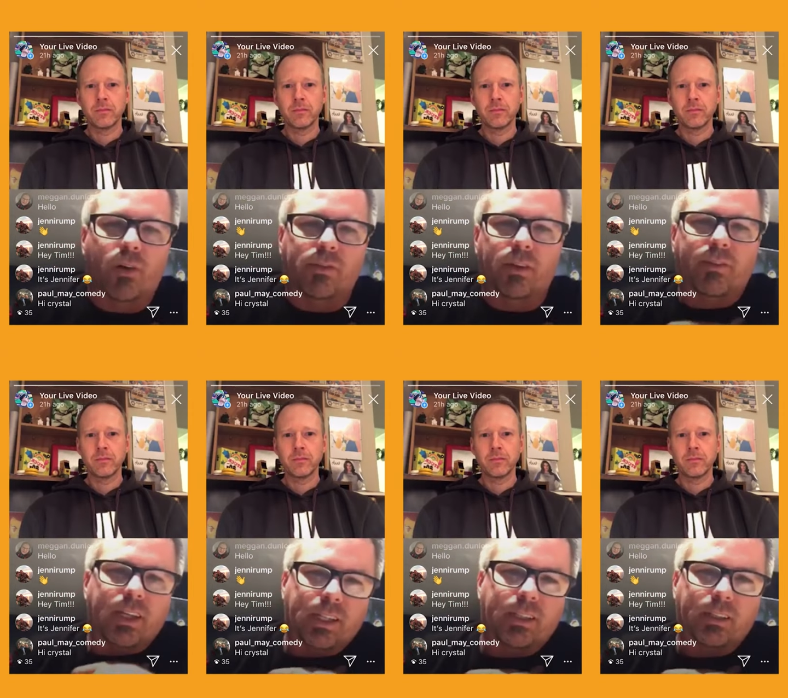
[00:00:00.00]
Speaker 1: of getting a
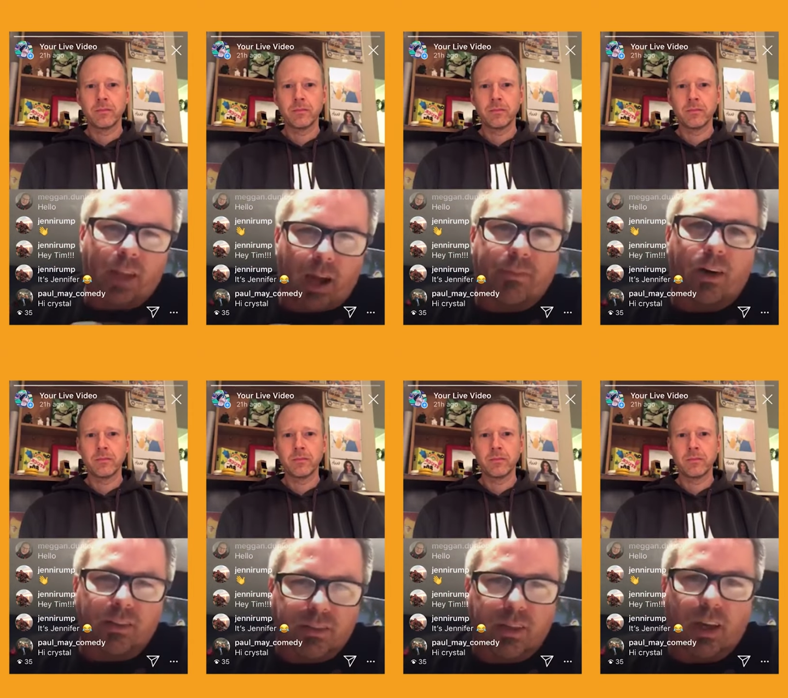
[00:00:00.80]
laugh on
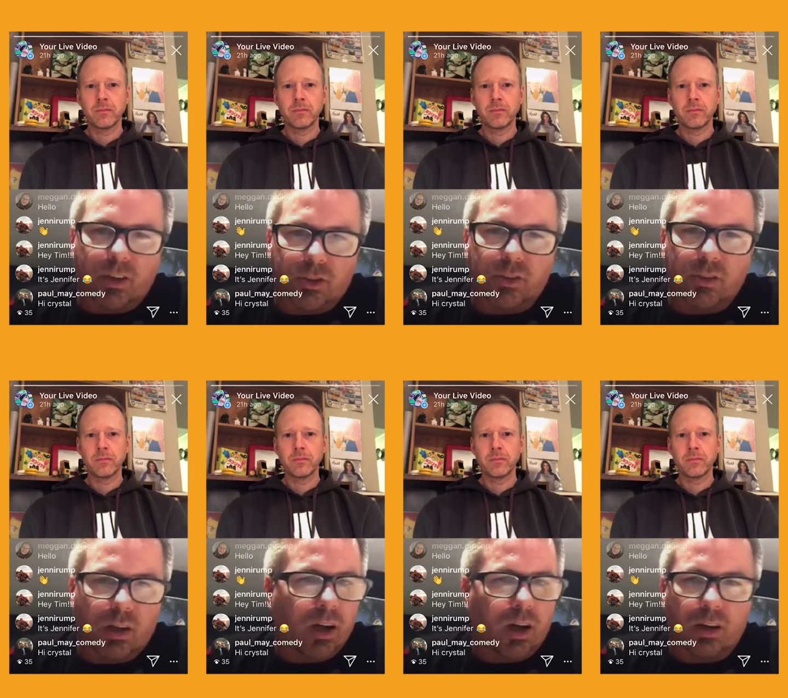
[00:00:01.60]
stage. Uh,
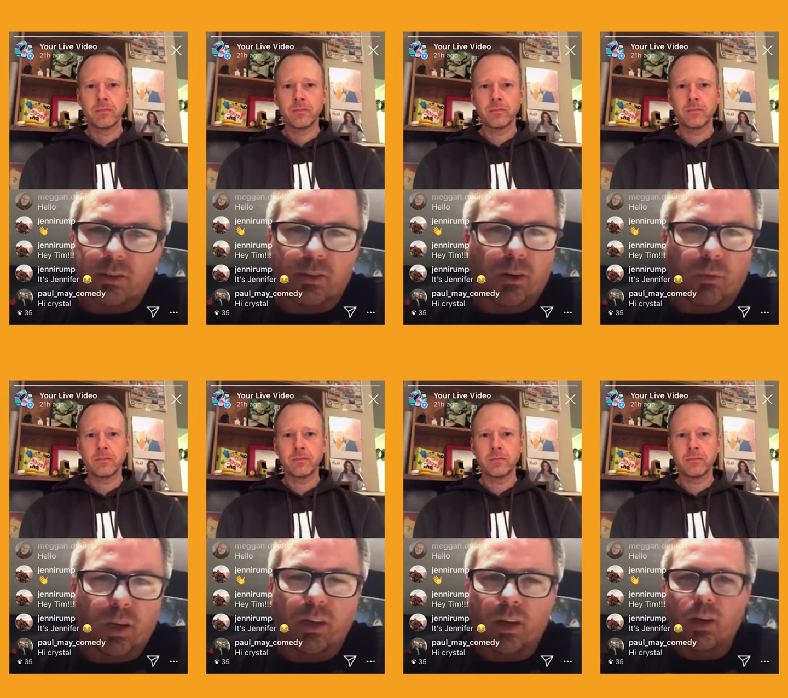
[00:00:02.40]
you know, we
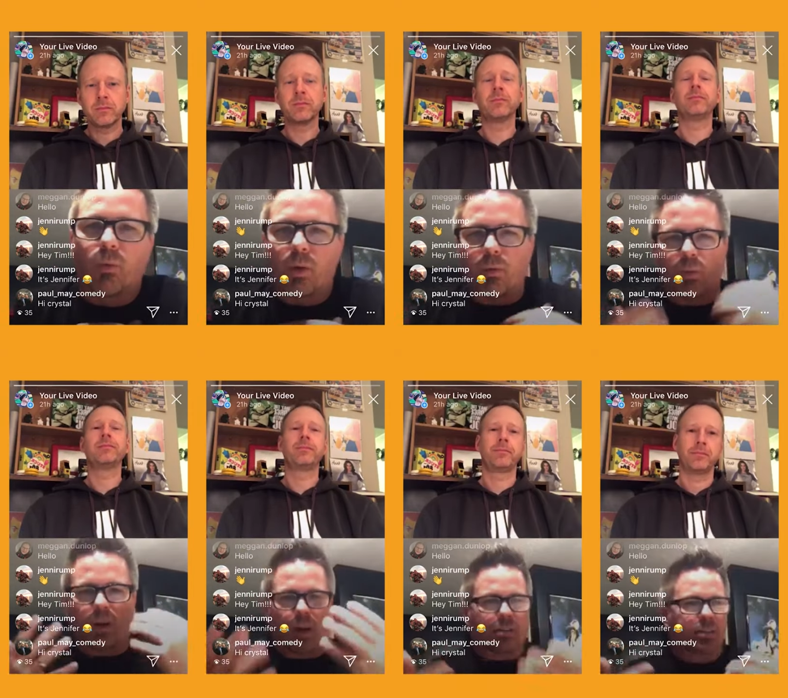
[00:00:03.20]
we hmm us
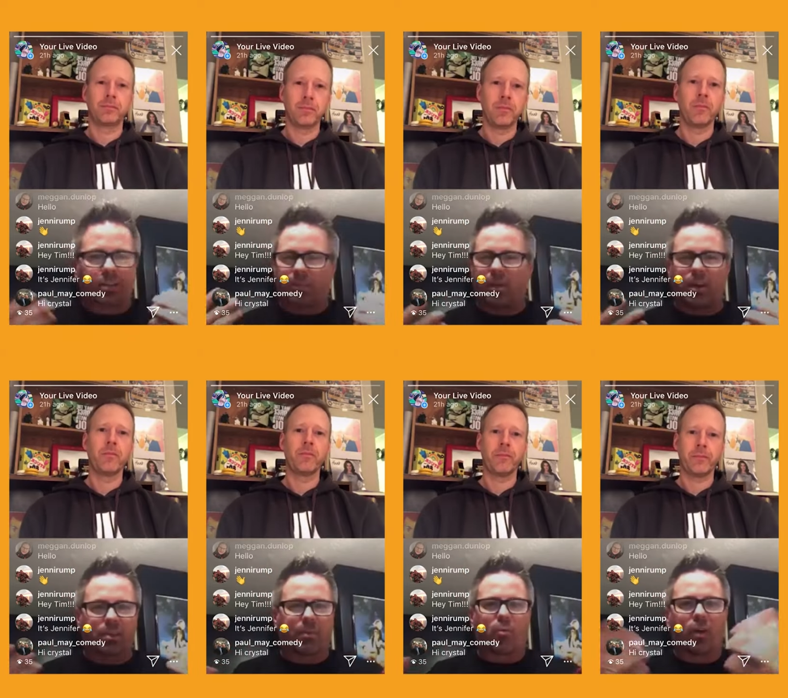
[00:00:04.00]
as comedians, man,
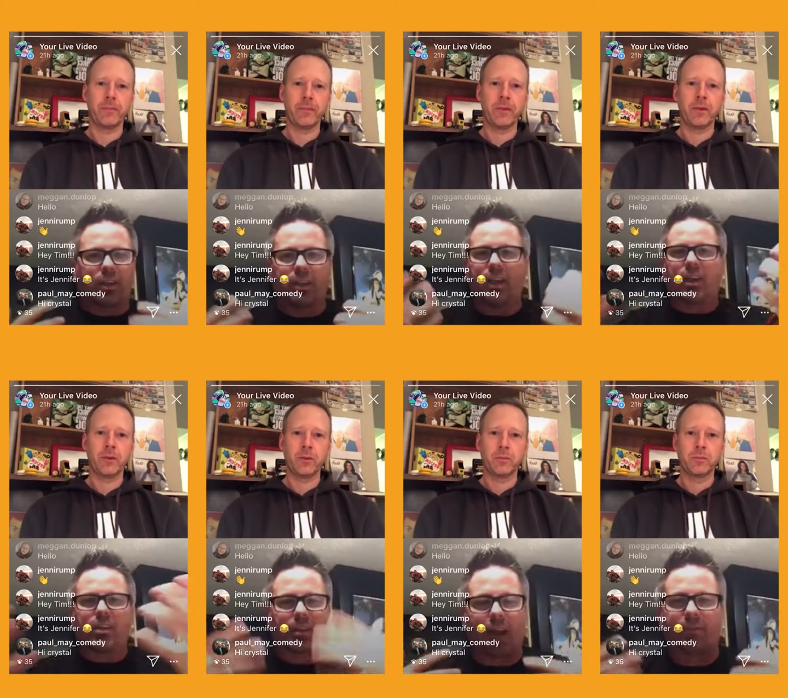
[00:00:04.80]
we need
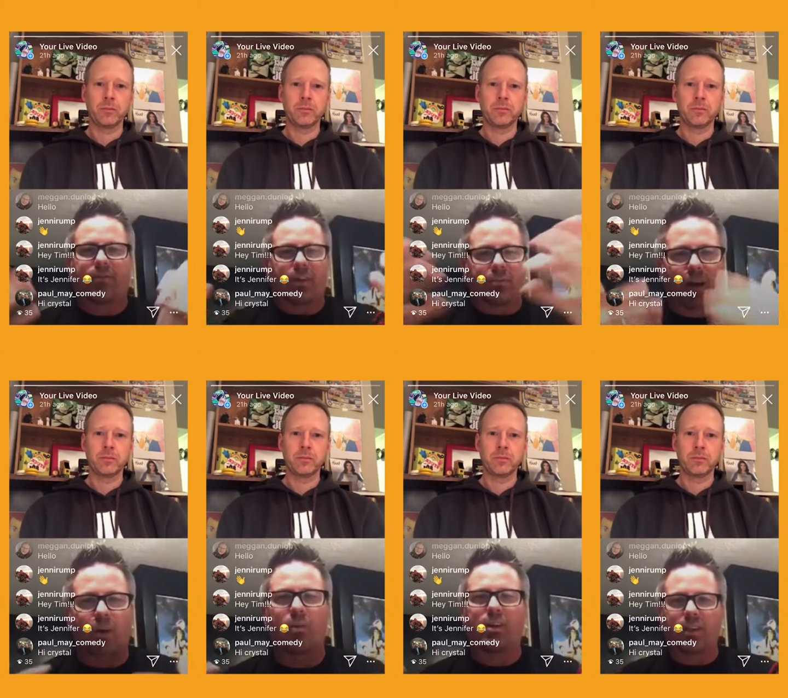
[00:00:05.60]
that feedback. We
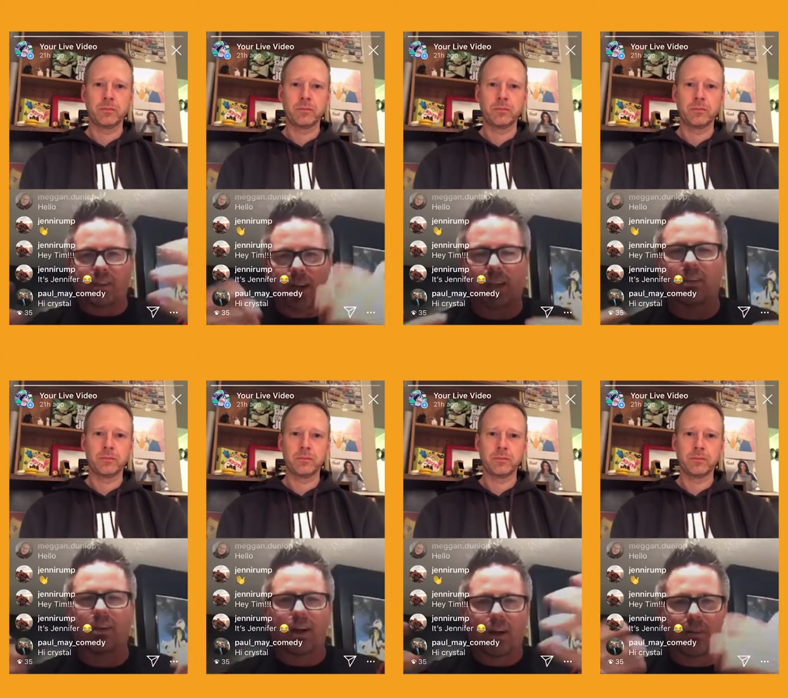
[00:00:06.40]
need that
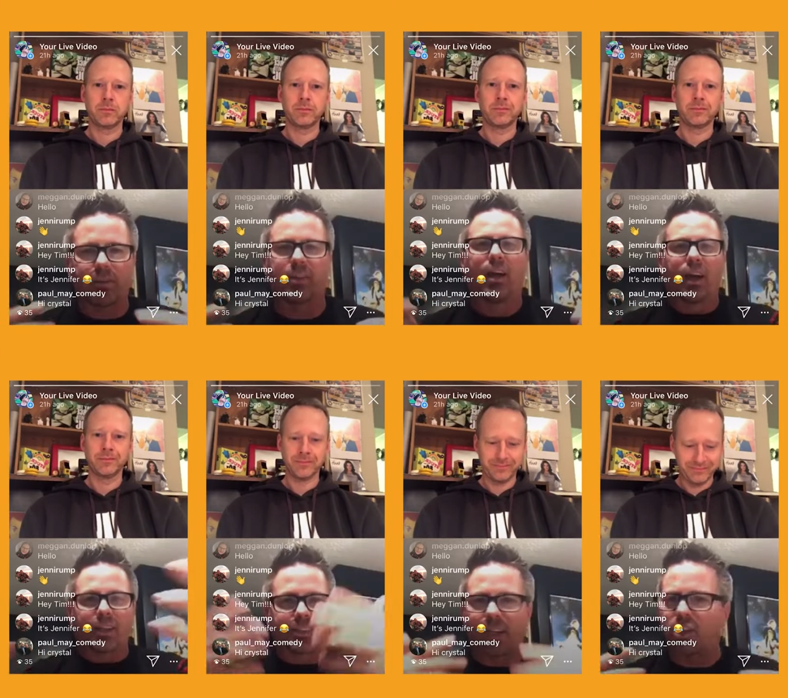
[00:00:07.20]
love and
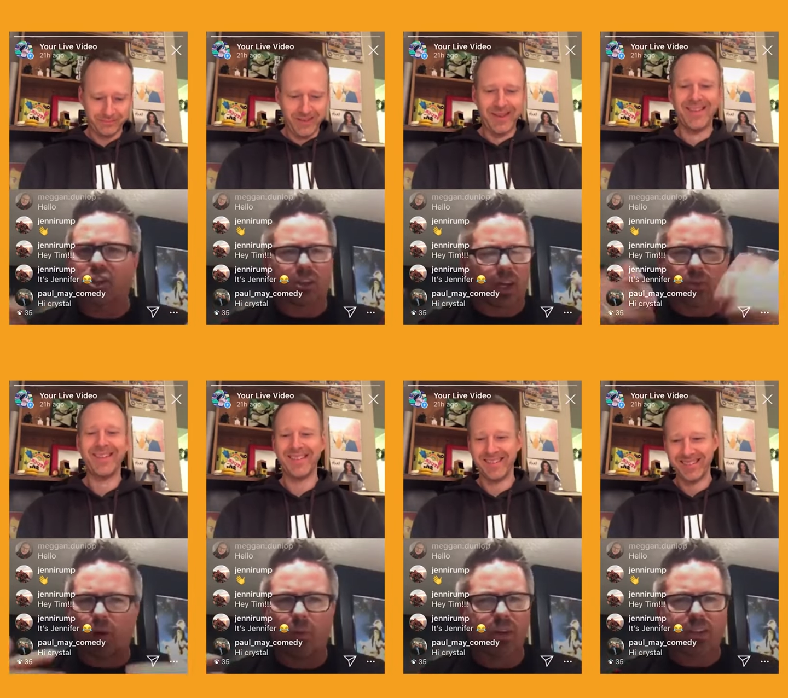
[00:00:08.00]
attention. That's why we
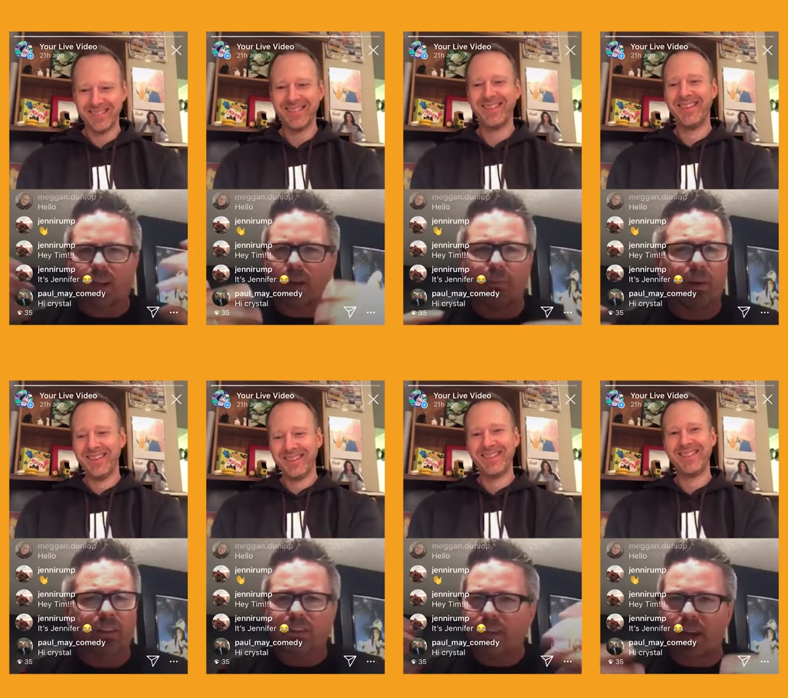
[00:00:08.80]
stand up on
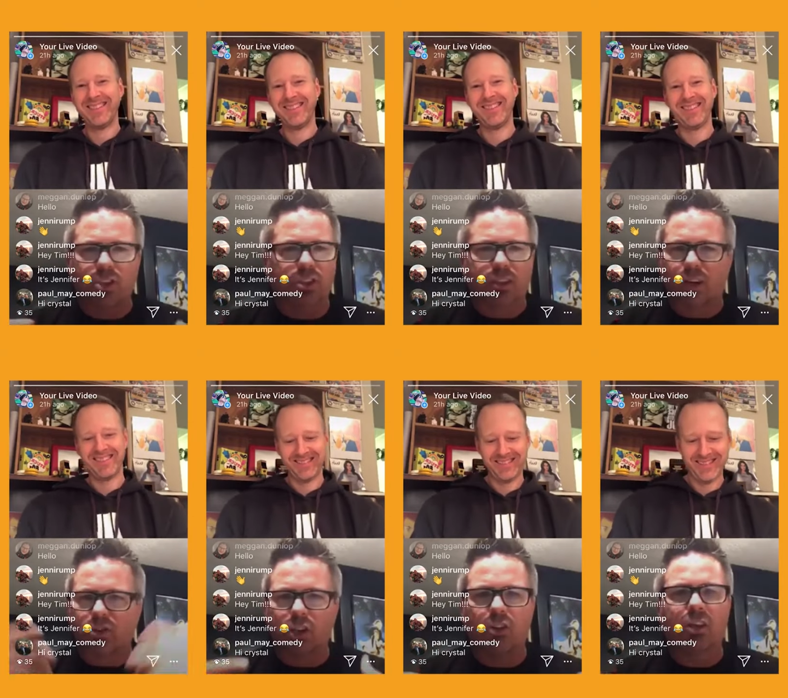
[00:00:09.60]
stage and tell jokes
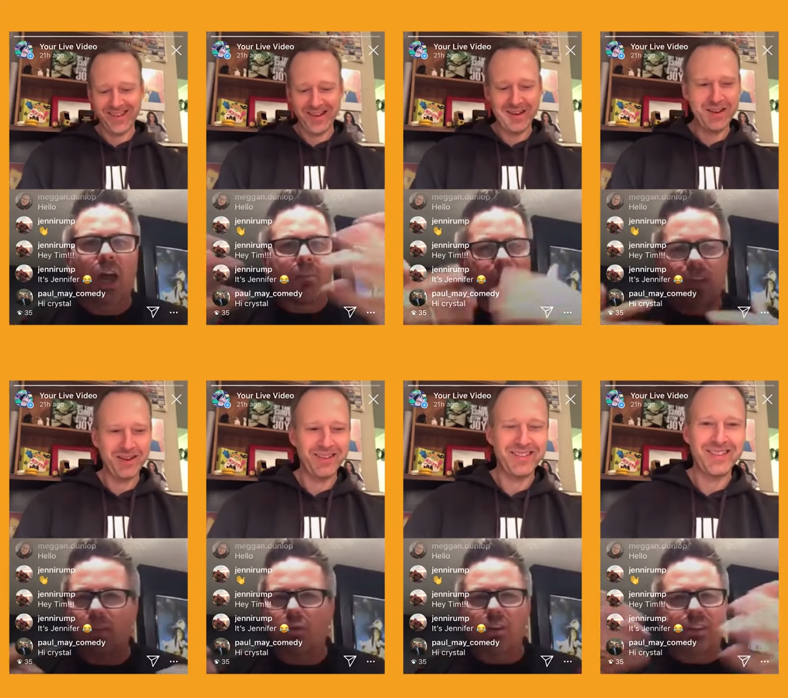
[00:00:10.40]
because we're
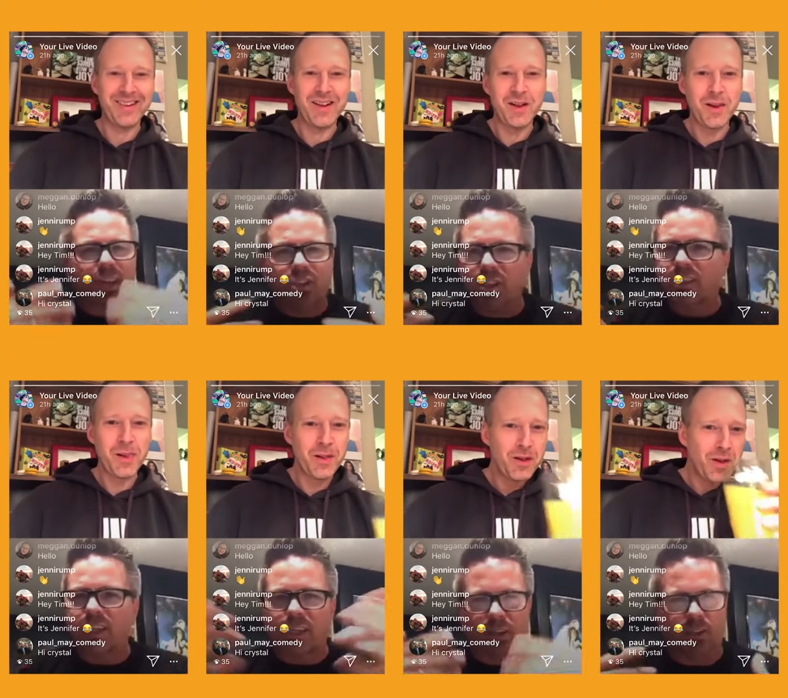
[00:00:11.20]
attention seekers.